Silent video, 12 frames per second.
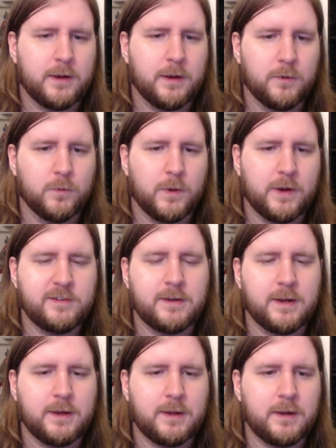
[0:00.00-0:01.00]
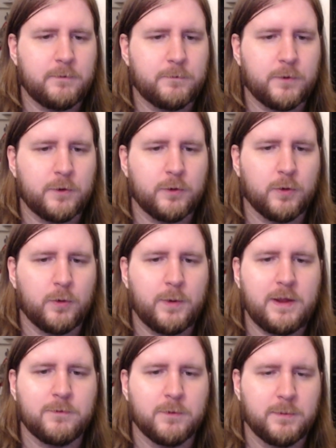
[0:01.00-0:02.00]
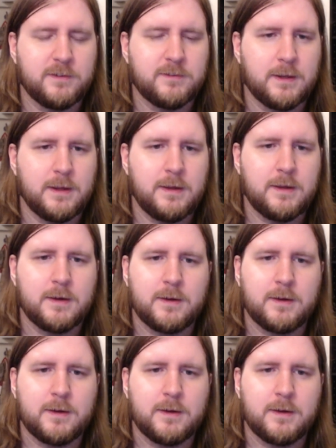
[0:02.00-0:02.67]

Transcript: And why is he not getting further away from the city?